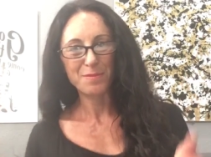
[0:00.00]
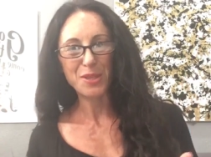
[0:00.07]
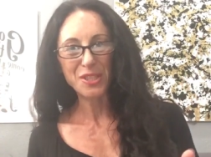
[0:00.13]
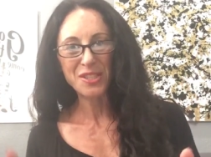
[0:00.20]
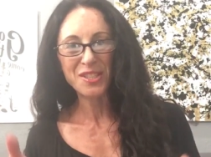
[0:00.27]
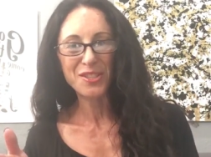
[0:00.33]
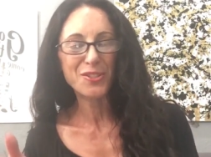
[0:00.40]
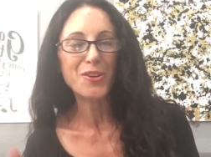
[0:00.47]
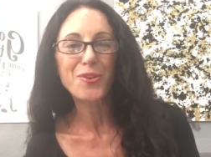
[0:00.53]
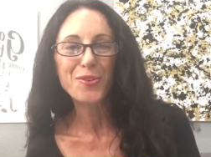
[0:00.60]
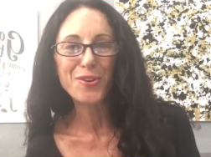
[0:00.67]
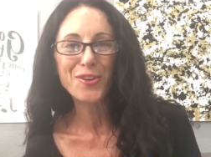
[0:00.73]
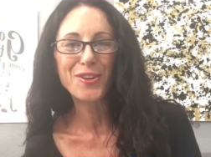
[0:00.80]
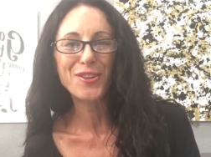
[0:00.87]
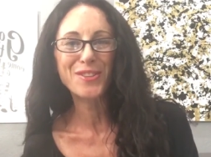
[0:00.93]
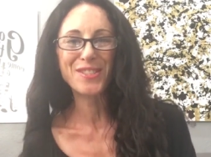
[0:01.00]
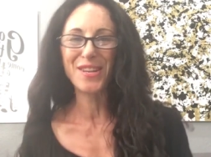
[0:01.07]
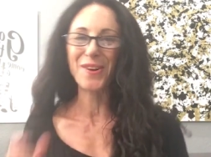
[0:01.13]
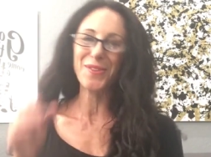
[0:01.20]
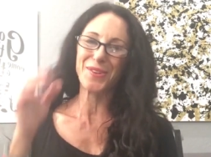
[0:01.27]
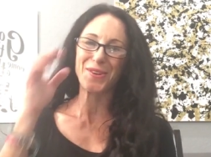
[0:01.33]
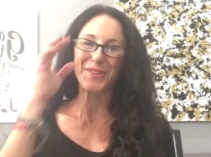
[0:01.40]
business owners,
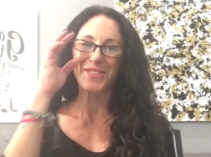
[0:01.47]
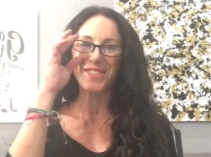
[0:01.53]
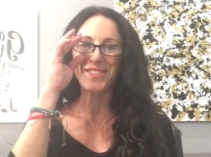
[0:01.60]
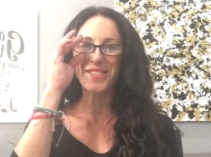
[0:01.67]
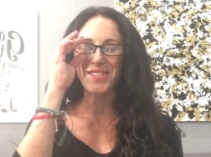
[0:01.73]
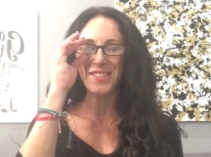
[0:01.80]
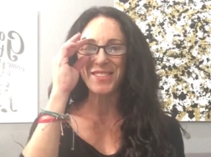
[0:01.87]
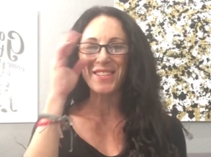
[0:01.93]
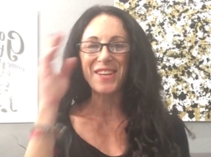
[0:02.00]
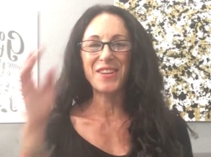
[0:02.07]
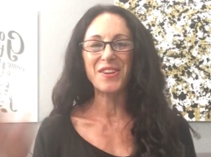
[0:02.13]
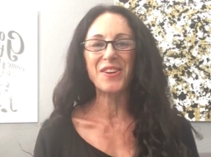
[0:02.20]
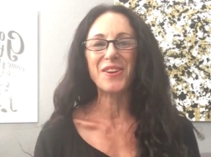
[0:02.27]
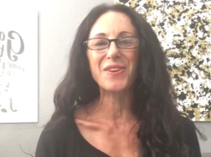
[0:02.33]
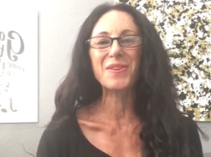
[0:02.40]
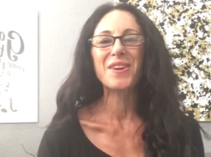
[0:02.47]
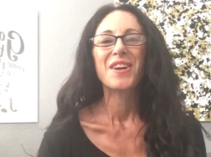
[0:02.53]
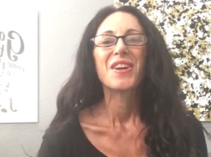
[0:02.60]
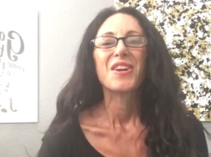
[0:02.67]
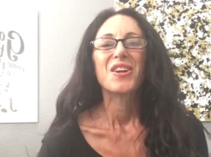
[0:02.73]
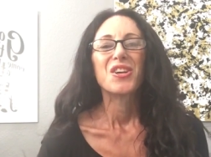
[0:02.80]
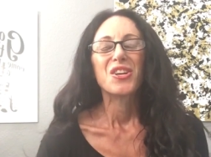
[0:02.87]
health coaches just like you
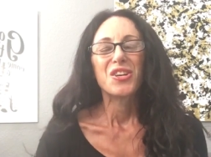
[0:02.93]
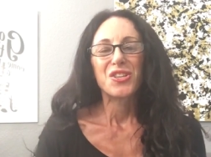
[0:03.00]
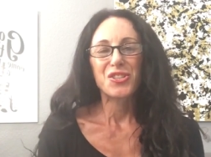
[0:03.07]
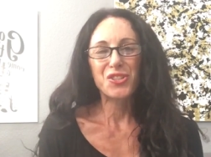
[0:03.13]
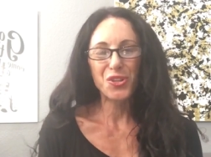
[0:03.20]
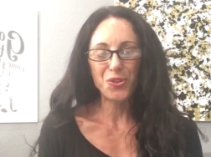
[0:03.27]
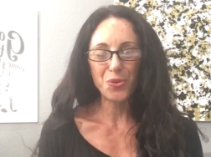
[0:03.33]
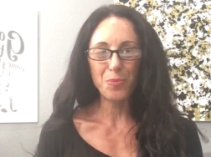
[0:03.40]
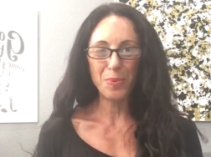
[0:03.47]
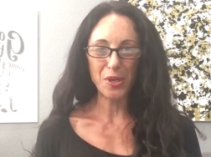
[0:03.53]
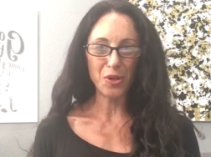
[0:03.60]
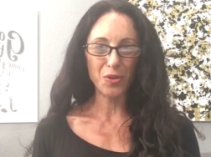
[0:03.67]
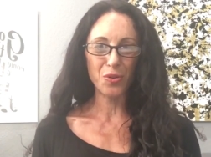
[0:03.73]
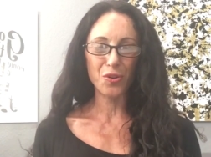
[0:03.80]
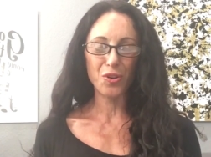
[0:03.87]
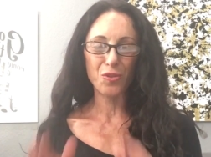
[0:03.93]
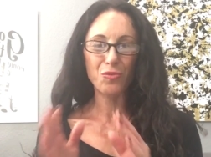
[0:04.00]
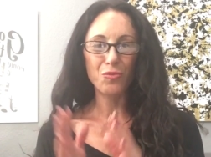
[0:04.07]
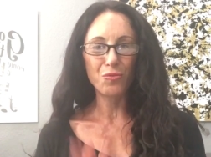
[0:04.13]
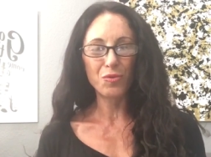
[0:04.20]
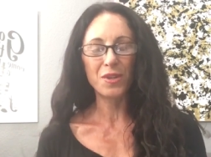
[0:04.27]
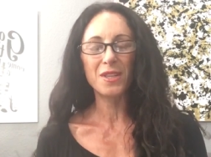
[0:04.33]
to build
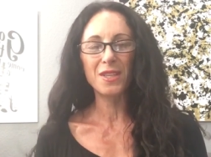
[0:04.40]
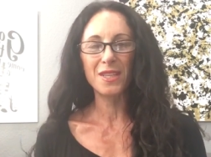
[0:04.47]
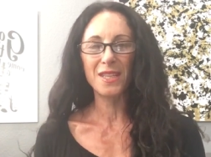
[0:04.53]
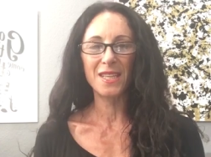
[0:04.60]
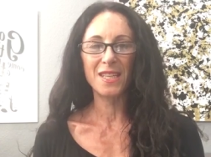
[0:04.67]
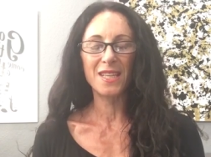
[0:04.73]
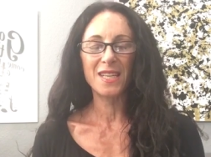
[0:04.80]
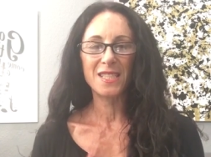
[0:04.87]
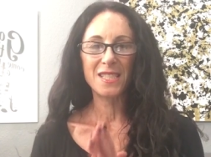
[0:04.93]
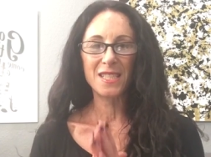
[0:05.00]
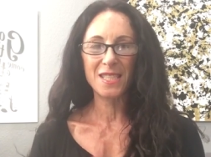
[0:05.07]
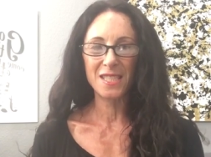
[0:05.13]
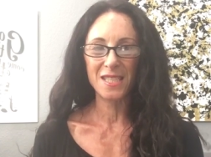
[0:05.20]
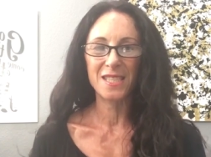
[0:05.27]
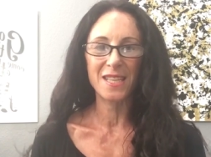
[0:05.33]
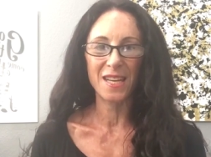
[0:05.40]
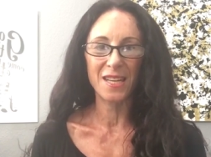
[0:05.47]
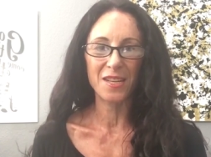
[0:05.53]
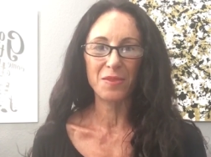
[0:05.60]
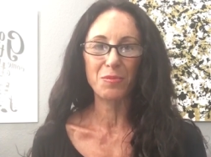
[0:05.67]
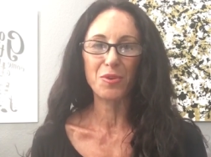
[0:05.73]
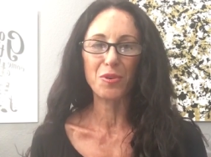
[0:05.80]
really
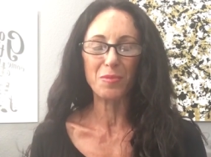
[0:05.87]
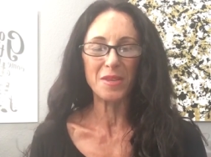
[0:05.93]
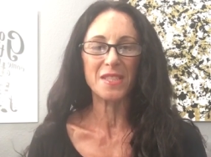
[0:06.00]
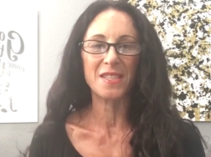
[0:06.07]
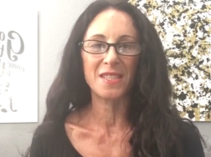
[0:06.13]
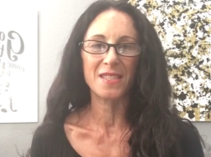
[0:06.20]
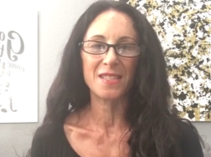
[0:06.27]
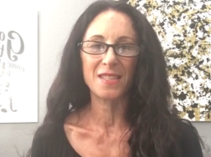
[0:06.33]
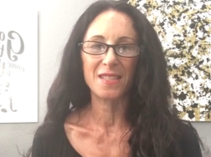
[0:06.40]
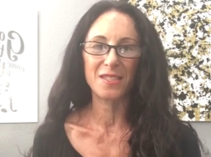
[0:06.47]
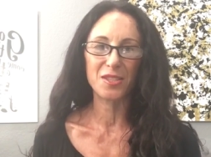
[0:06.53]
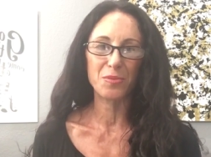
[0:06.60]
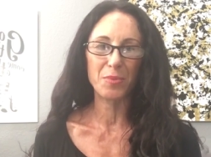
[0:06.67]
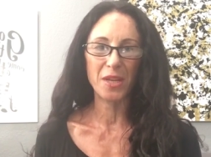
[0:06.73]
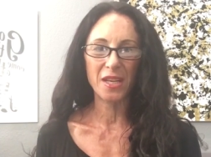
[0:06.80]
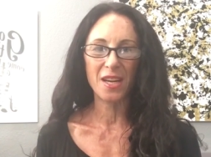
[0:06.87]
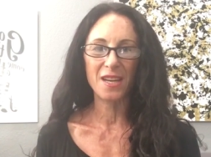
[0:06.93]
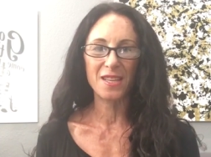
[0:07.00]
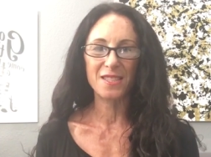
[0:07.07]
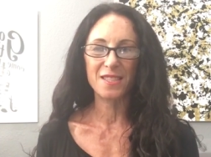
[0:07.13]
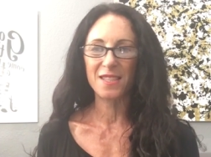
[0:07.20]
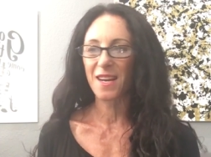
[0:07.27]
sustainable businesses
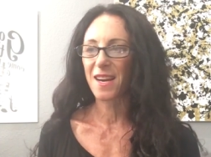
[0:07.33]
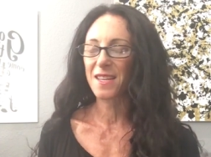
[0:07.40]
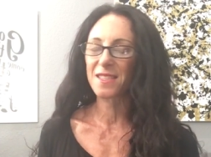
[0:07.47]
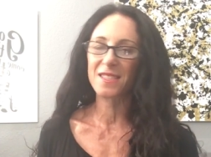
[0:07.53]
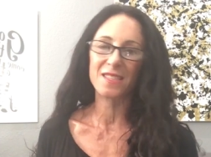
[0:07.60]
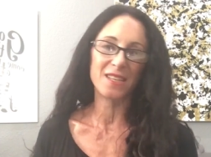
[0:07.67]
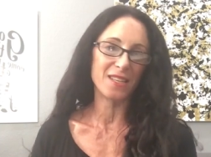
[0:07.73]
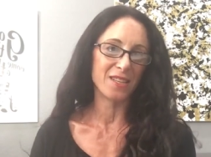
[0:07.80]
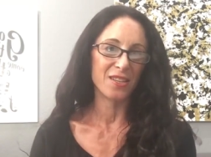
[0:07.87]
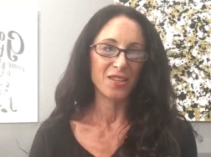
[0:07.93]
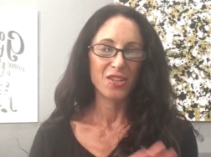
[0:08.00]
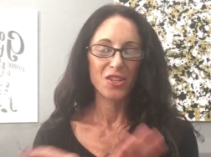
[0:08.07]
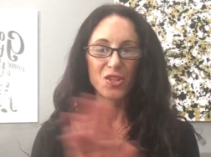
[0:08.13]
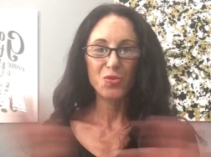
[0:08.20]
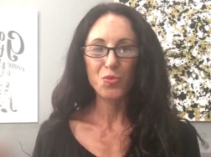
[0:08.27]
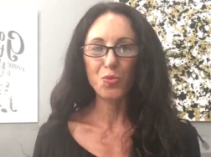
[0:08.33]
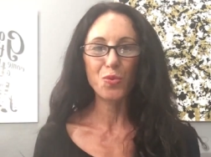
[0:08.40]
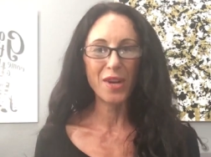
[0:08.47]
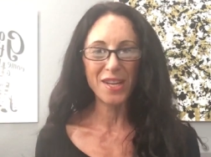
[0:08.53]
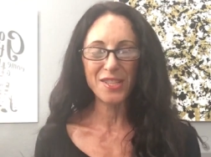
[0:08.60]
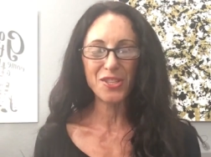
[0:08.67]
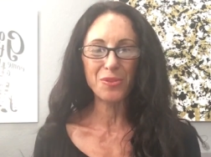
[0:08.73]
because I see
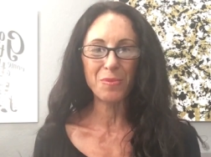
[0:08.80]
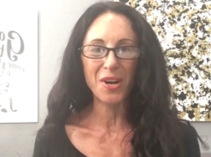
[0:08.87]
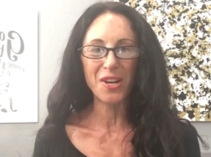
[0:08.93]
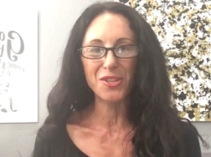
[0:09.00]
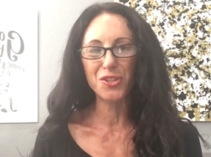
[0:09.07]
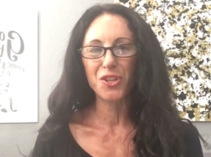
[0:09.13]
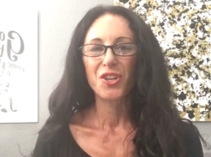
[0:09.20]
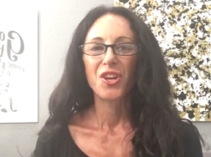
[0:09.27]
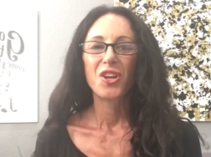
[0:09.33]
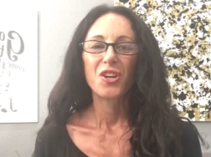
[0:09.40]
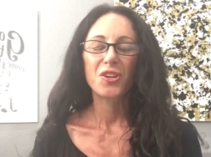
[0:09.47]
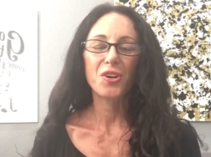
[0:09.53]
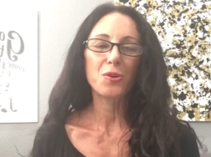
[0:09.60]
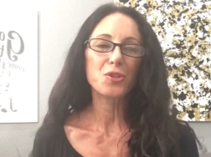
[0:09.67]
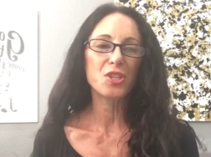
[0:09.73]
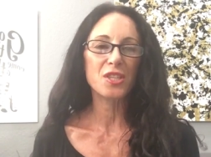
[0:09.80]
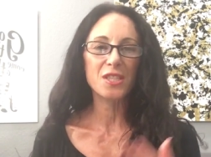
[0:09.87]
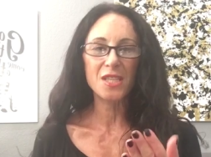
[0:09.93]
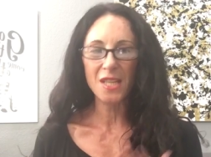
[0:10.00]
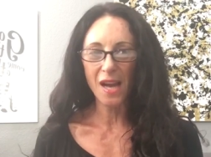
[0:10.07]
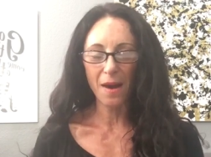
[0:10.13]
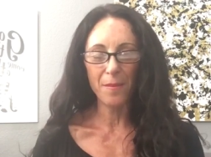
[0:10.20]
way too much
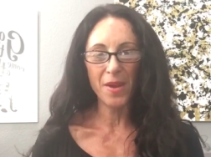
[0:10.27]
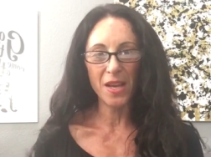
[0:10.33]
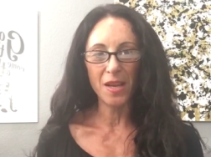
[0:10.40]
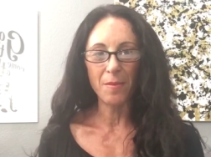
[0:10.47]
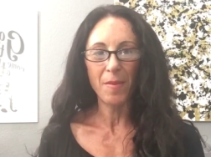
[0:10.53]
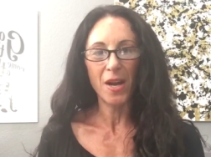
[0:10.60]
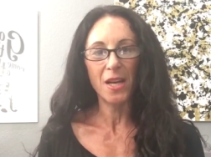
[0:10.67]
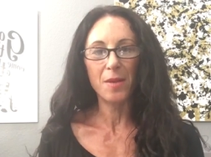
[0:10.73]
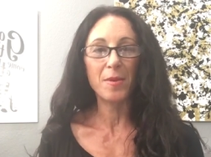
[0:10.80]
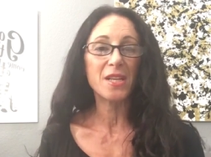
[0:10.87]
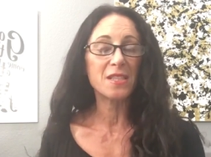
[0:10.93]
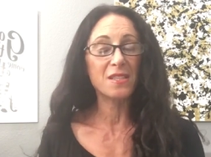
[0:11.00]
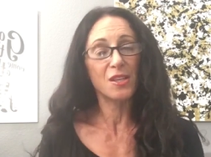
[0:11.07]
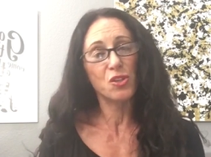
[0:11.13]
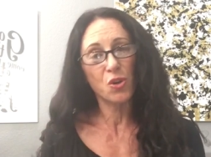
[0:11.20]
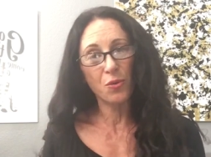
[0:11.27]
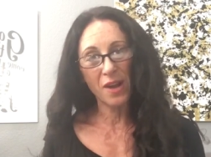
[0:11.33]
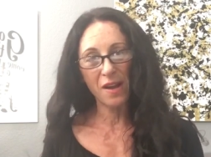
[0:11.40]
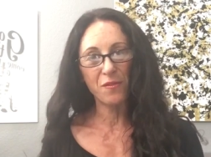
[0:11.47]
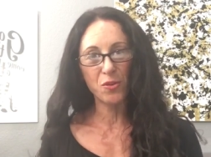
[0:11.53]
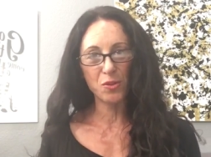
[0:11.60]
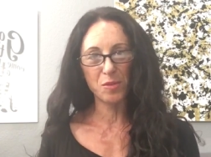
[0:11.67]
coaches not making money because they don't
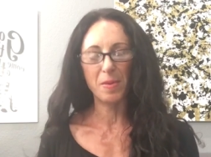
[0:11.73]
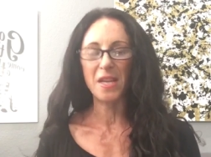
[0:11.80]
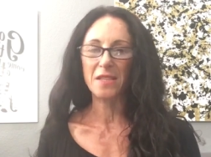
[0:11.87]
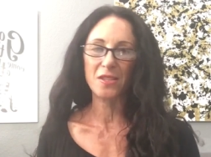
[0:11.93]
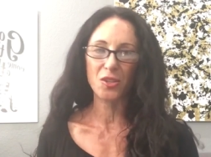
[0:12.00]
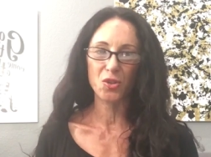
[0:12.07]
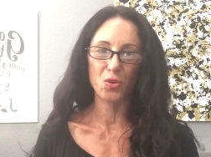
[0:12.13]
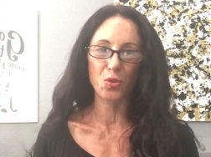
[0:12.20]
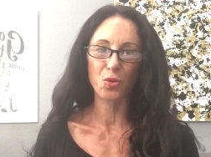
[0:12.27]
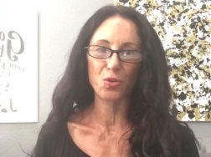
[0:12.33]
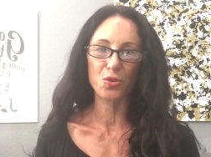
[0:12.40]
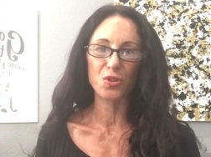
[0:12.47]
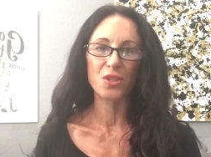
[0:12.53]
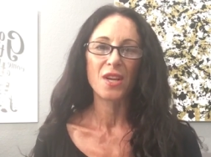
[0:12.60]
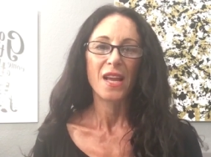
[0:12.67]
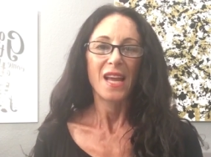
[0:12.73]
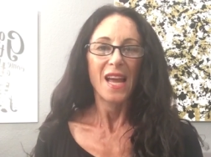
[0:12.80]
have those basic tools.